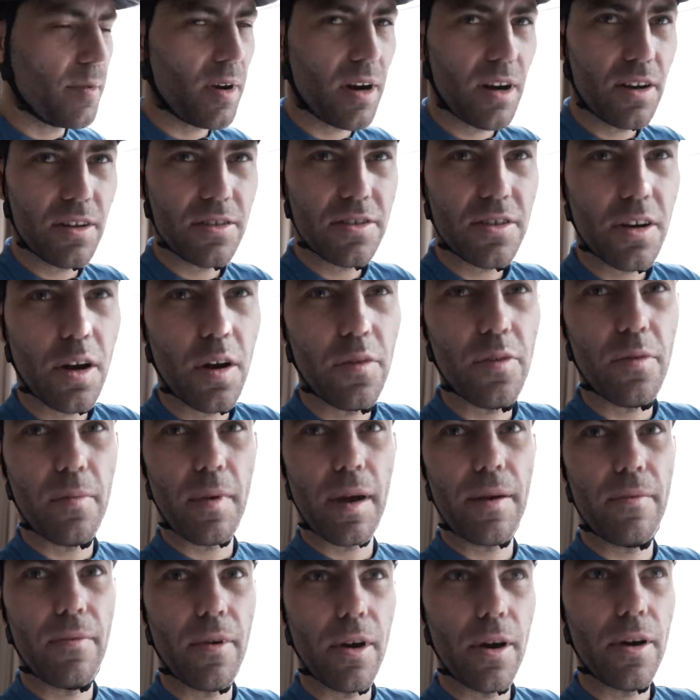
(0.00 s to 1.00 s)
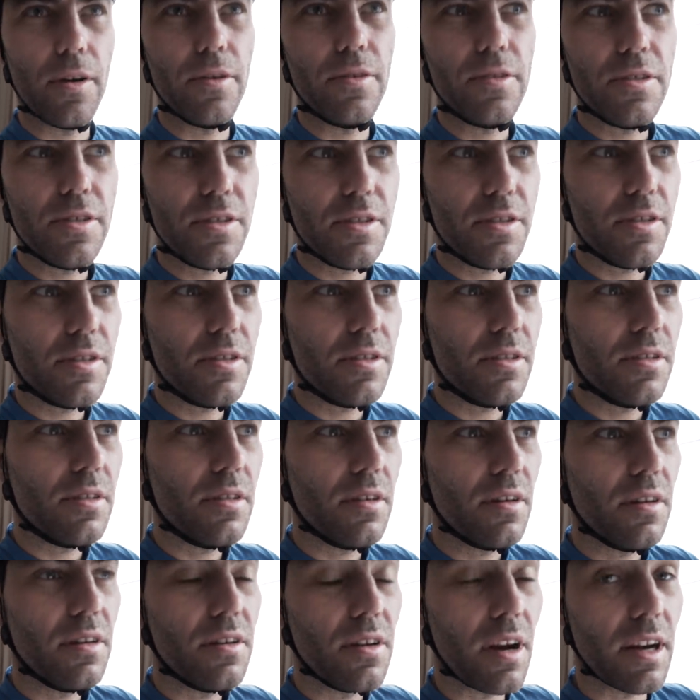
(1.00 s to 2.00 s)
miles off the main roads,
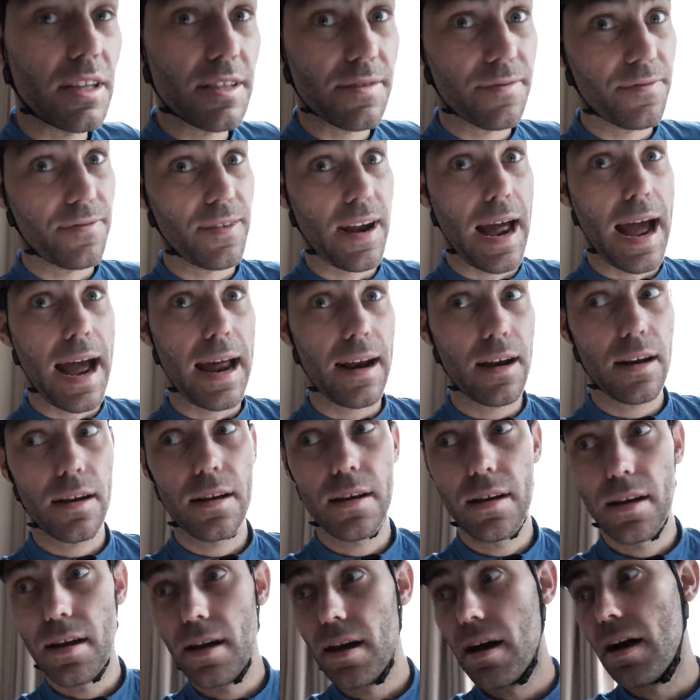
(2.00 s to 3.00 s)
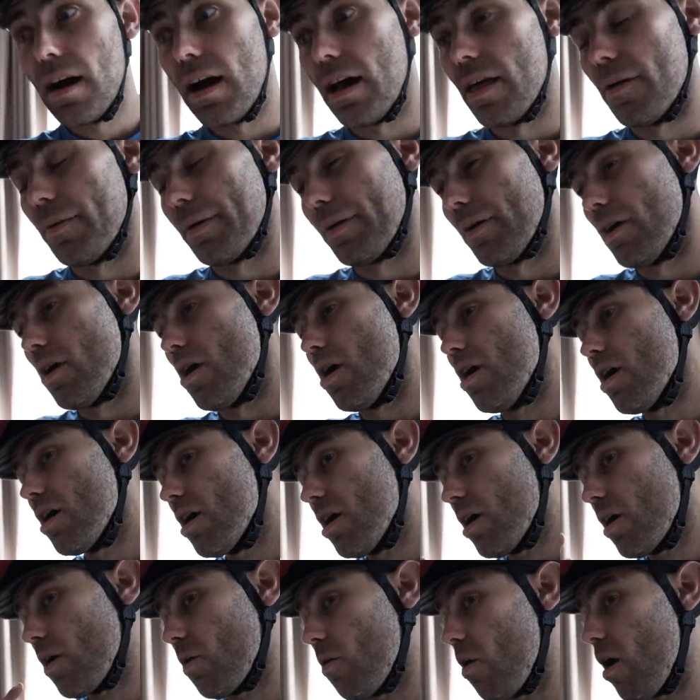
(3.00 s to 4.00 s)
nice and flat. And then we got
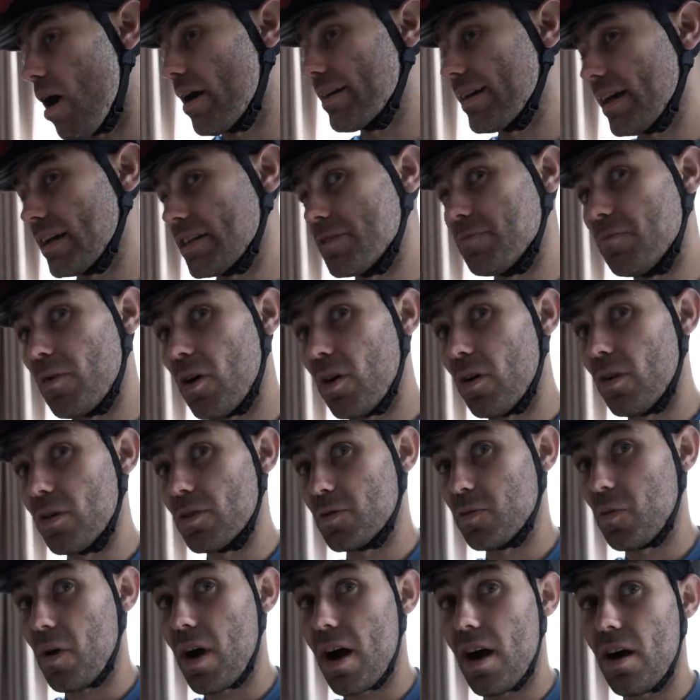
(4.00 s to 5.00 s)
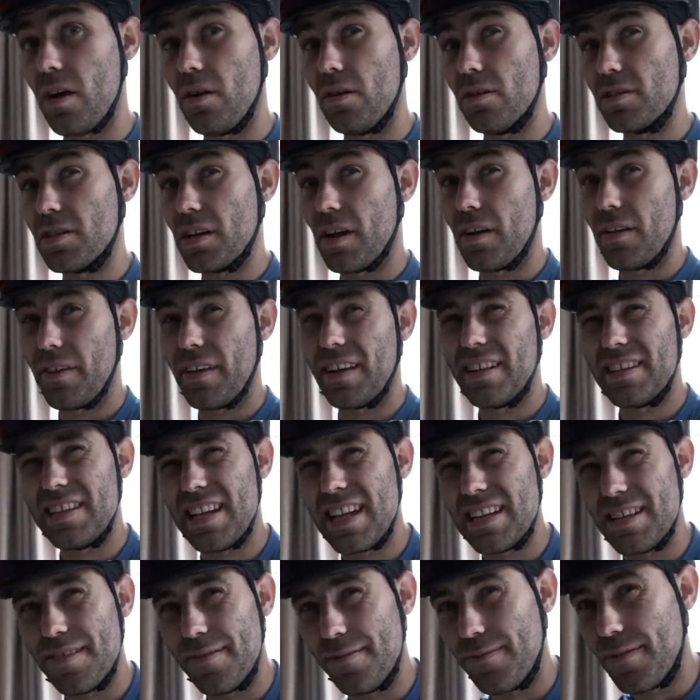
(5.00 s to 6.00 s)
quiet day tomorrow as well, so I think it's
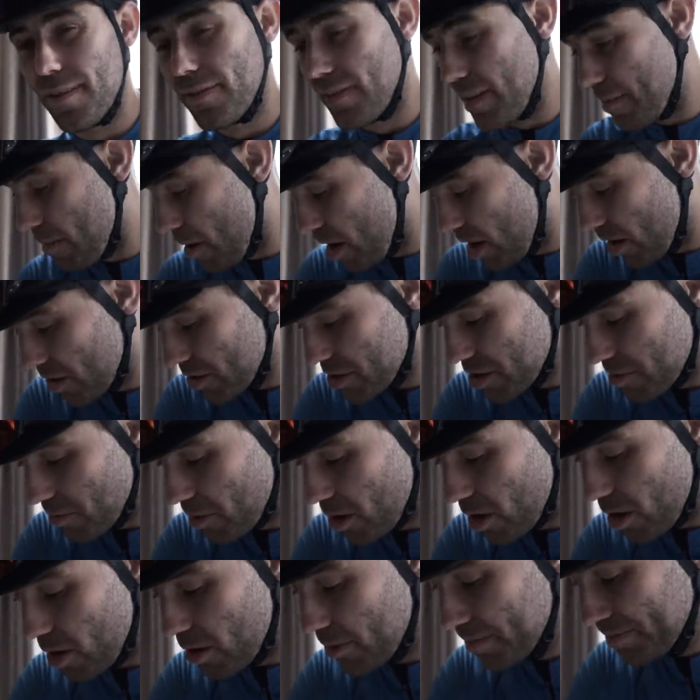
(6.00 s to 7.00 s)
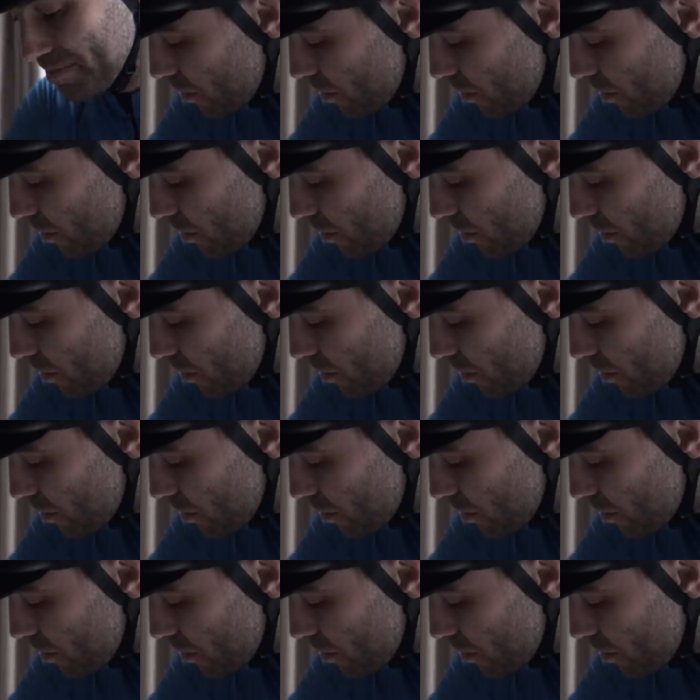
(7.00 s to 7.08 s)
less than 50 miles tomorrow,